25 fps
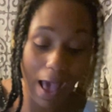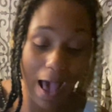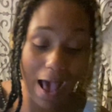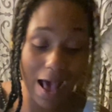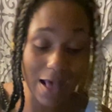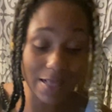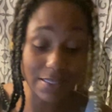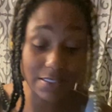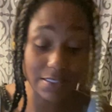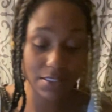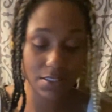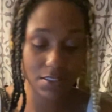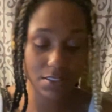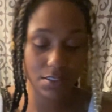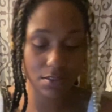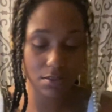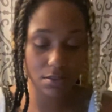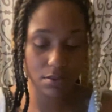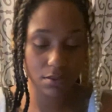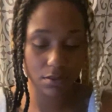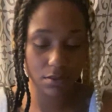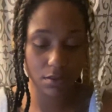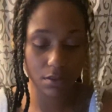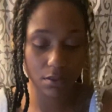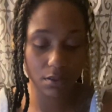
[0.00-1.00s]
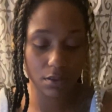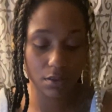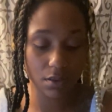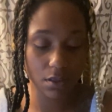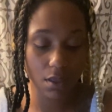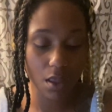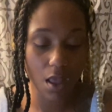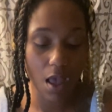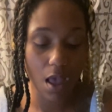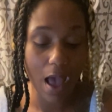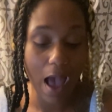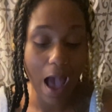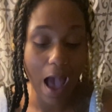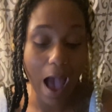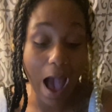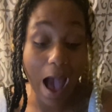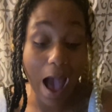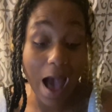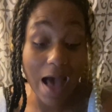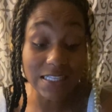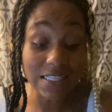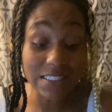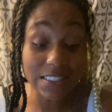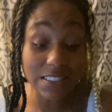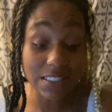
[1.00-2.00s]
ass.
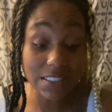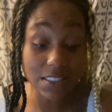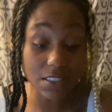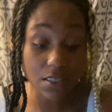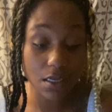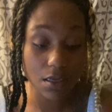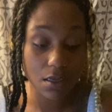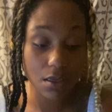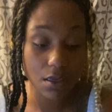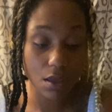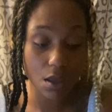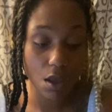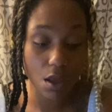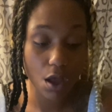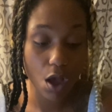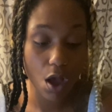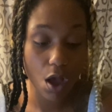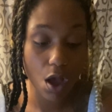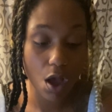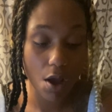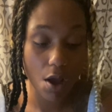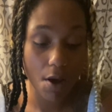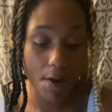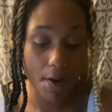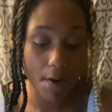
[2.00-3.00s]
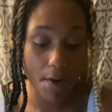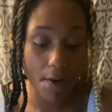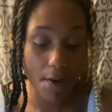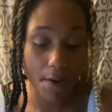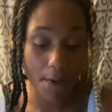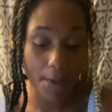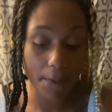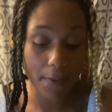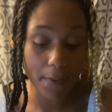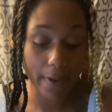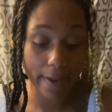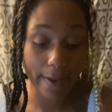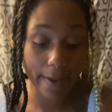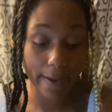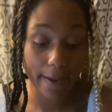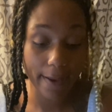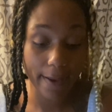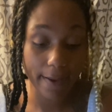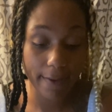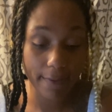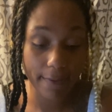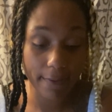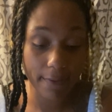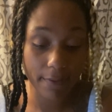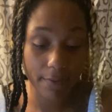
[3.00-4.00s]
Ass?
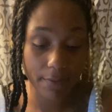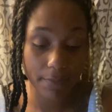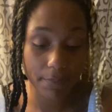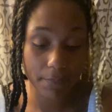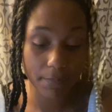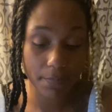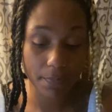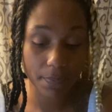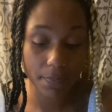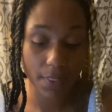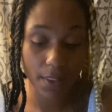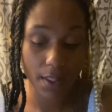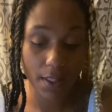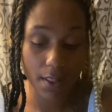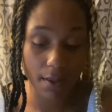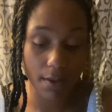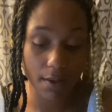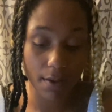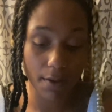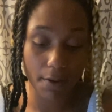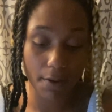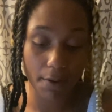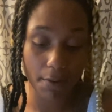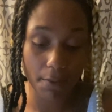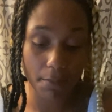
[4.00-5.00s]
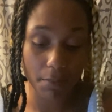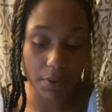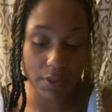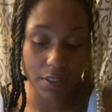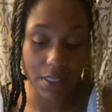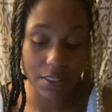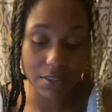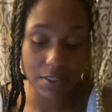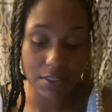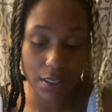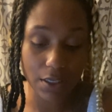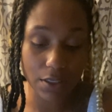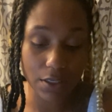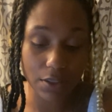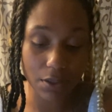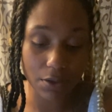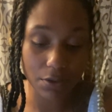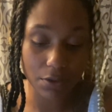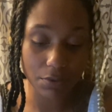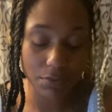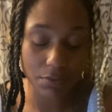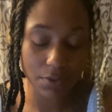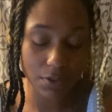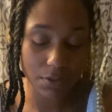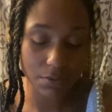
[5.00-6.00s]
Okay? But that's how you
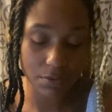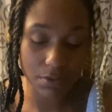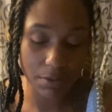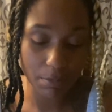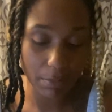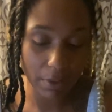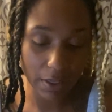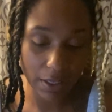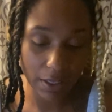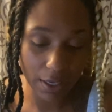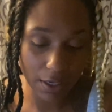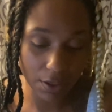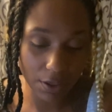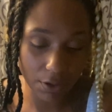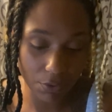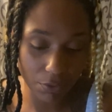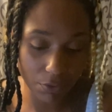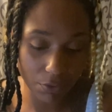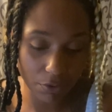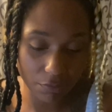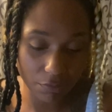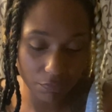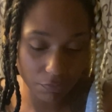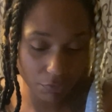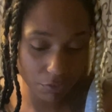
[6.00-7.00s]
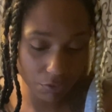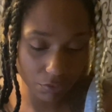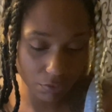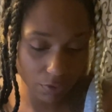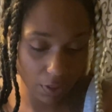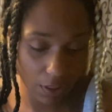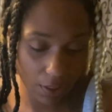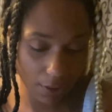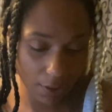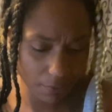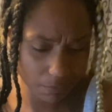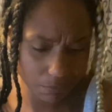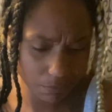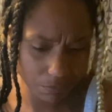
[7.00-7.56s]
know somebody ain't no good for you. right?